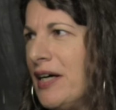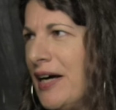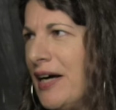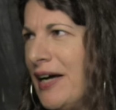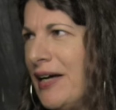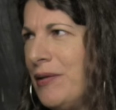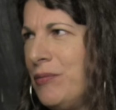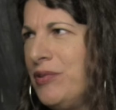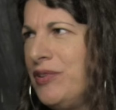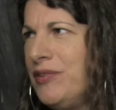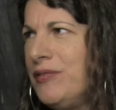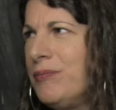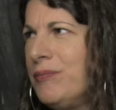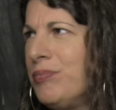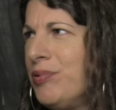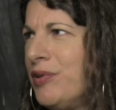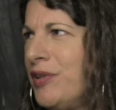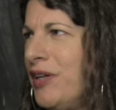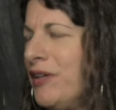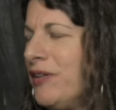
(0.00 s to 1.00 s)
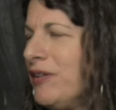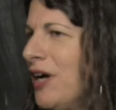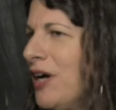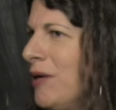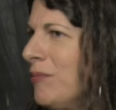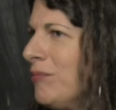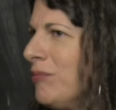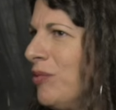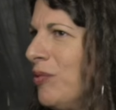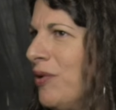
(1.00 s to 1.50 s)
I would put it
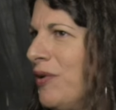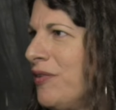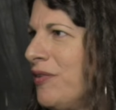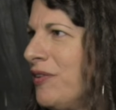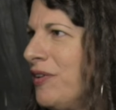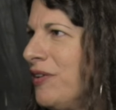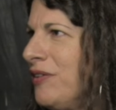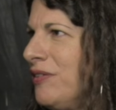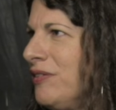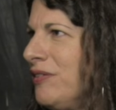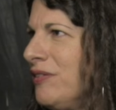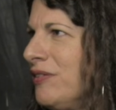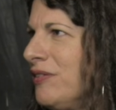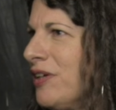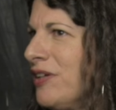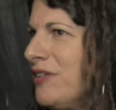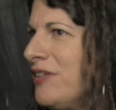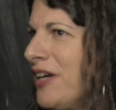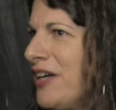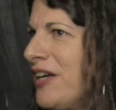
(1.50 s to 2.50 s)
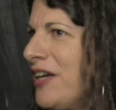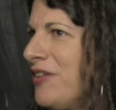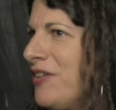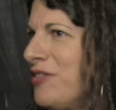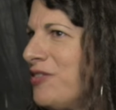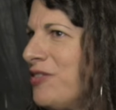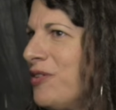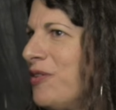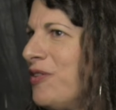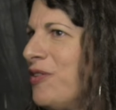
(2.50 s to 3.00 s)
not more than a decade or
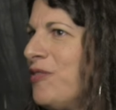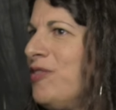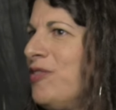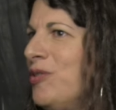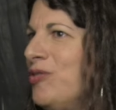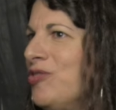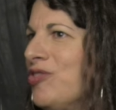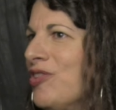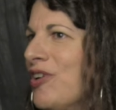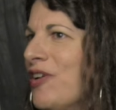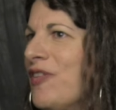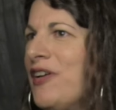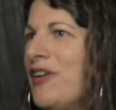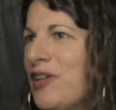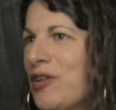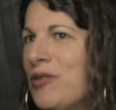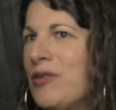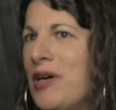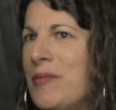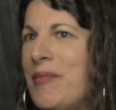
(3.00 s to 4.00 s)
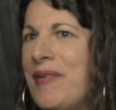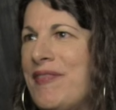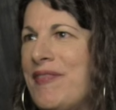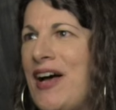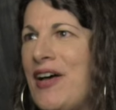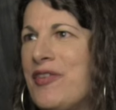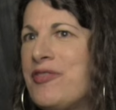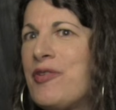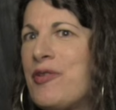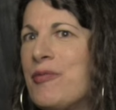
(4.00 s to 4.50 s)
so in the future. I think it'll come
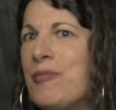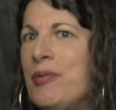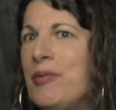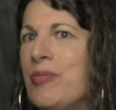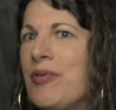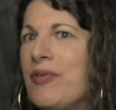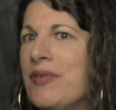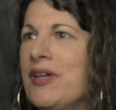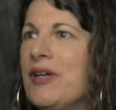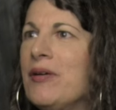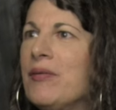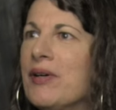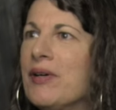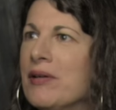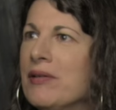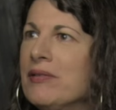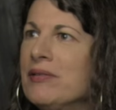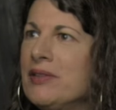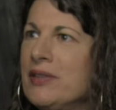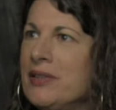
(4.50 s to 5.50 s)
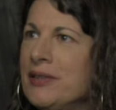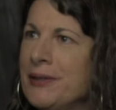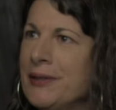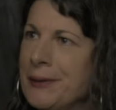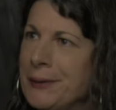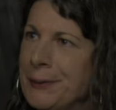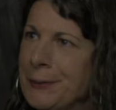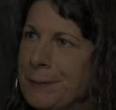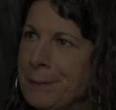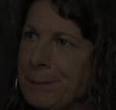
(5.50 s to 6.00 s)
faster than people think it will.
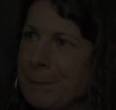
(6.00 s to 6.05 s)
Yeah.